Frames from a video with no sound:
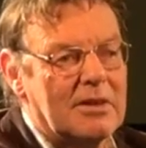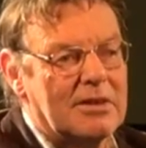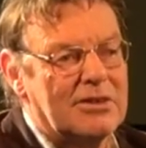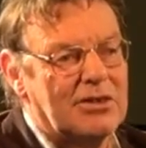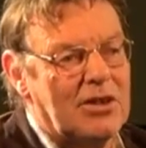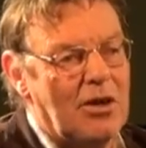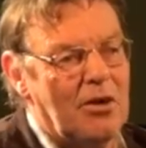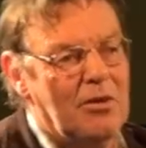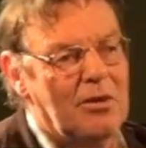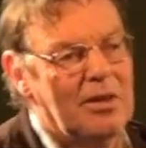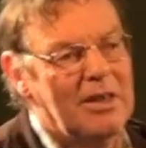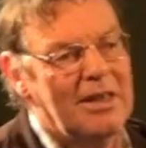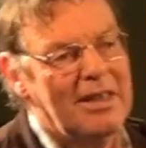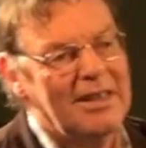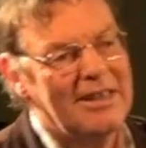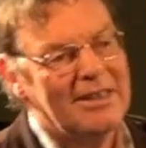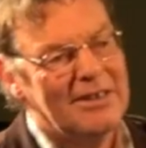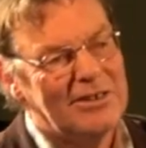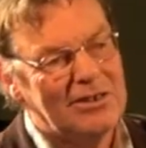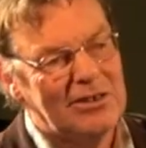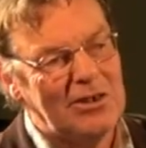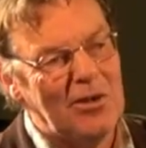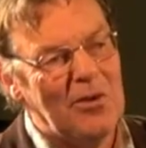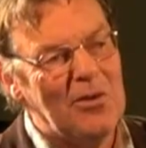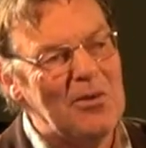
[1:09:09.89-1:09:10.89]
So,
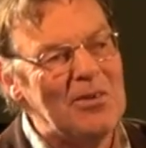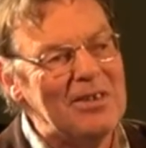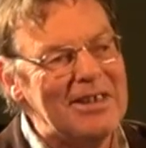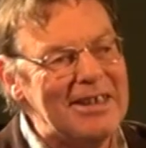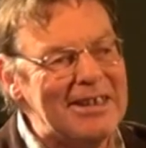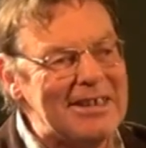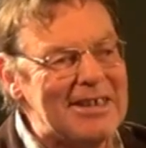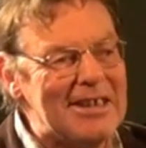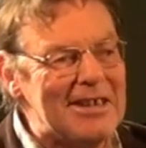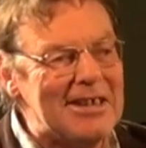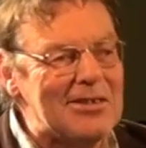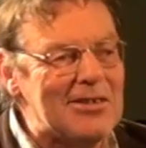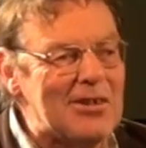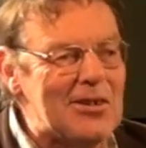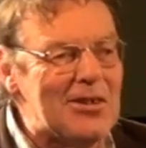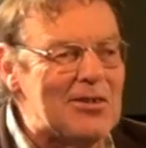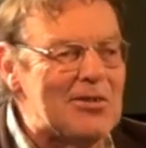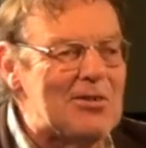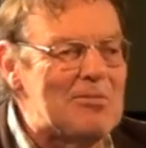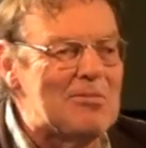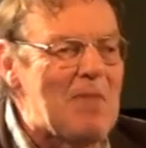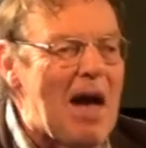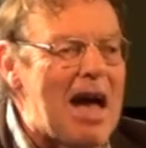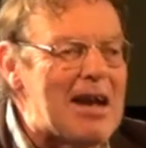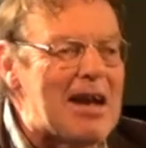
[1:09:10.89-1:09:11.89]
so
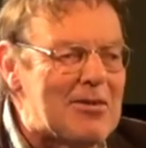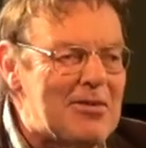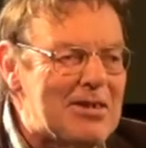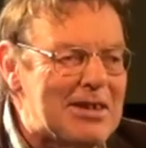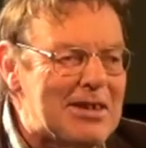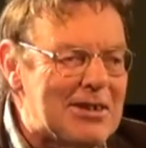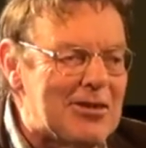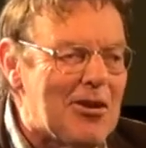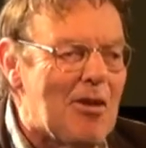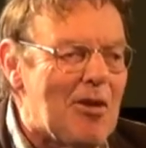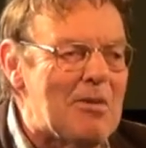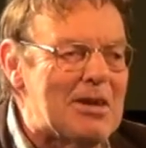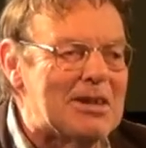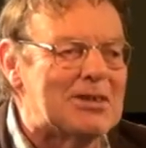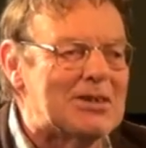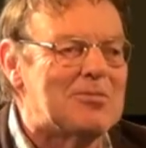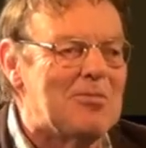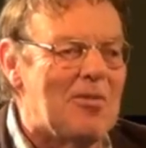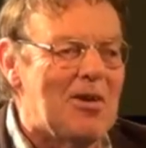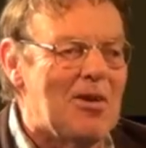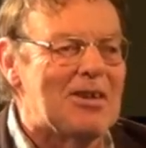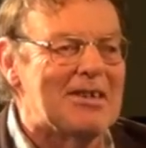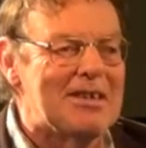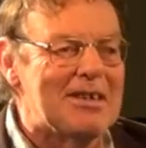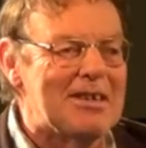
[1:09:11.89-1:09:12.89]
macroeconomics
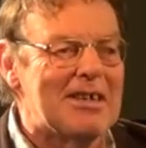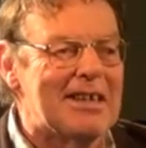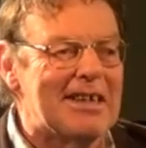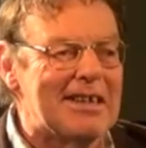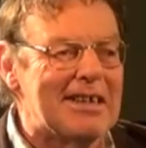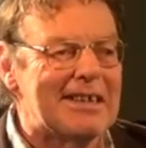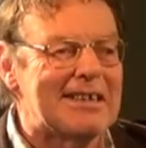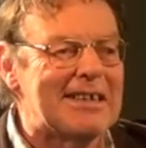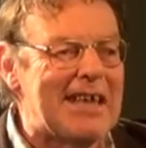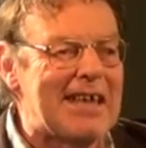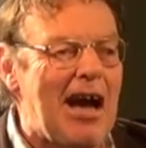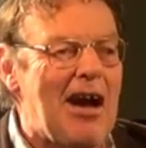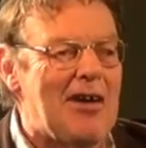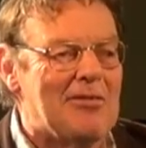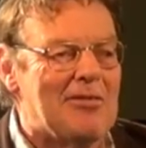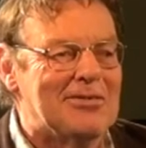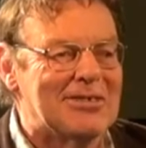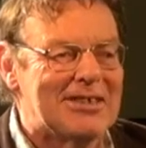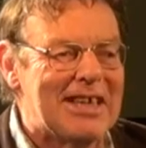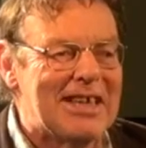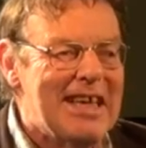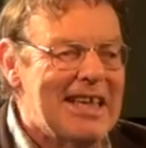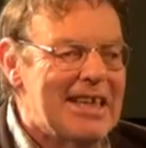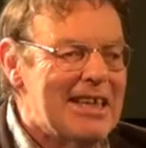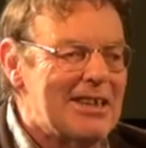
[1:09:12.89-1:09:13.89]

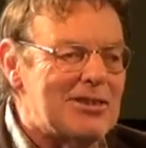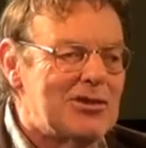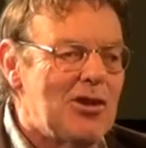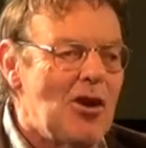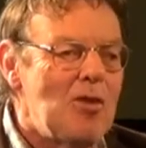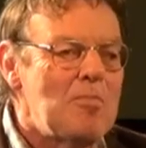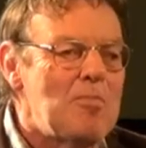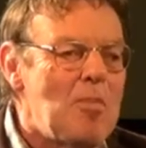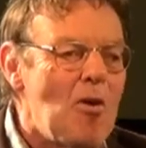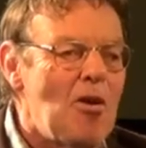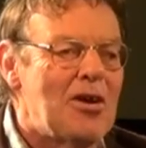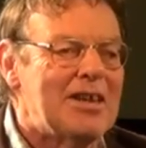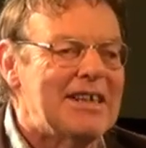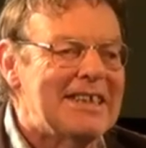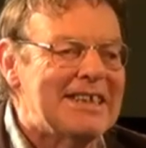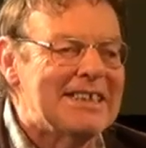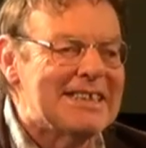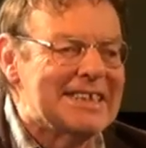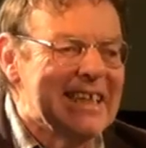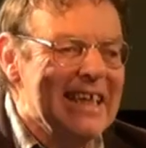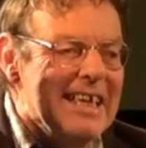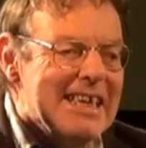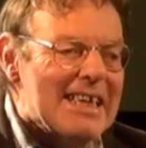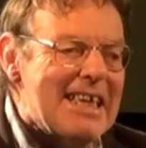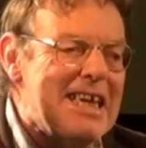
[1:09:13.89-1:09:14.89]
counts. There's no point in